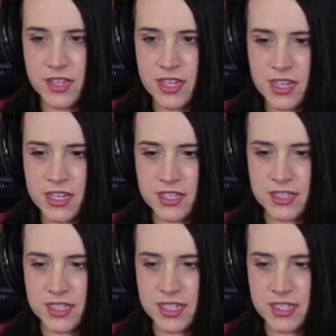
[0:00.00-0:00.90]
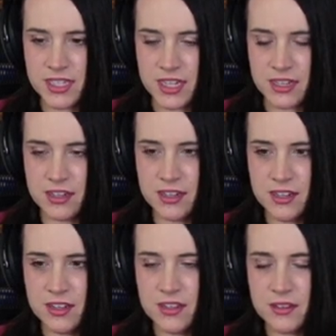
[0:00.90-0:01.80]
It is, isn't it?
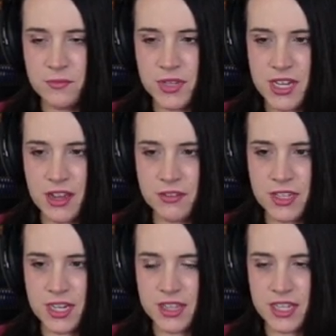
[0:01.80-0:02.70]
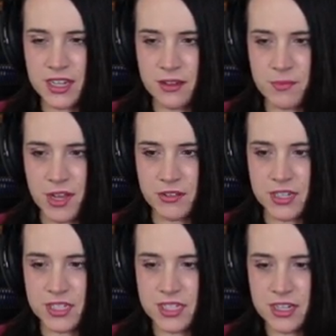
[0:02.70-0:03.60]
But now that I think about
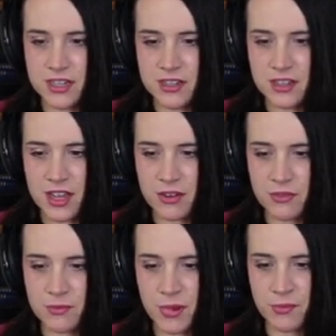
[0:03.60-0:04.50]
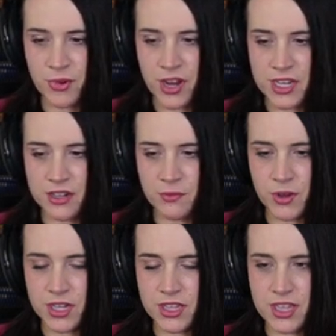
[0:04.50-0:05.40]
it, I remember I didn't
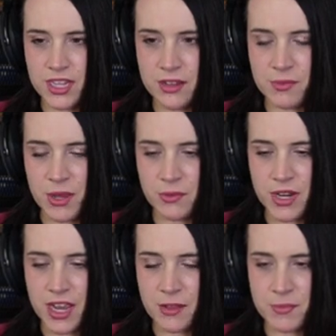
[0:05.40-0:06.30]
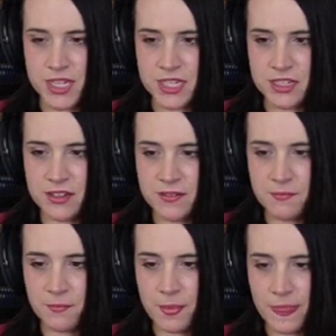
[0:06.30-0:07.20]
want to think about what happened.
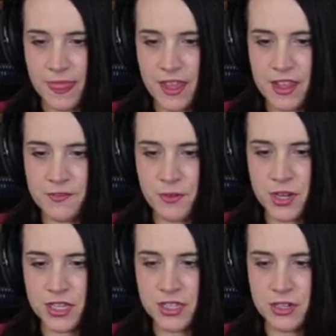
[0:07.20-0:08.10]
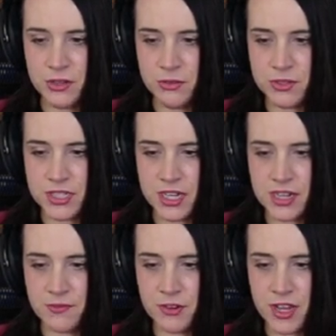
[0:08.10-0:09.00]
I avoided the news and I
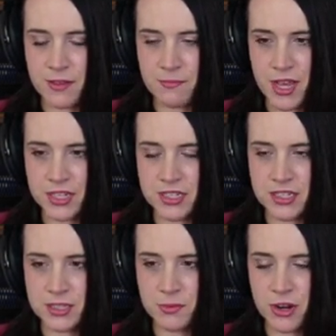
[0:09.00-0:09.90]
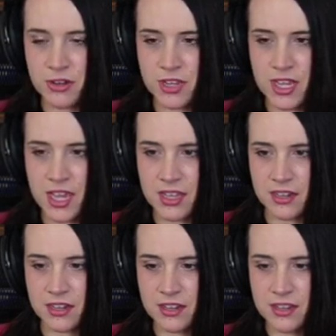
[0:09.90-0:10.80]
never came back to this park
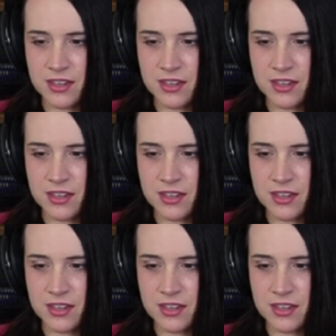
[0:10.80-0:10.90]
again.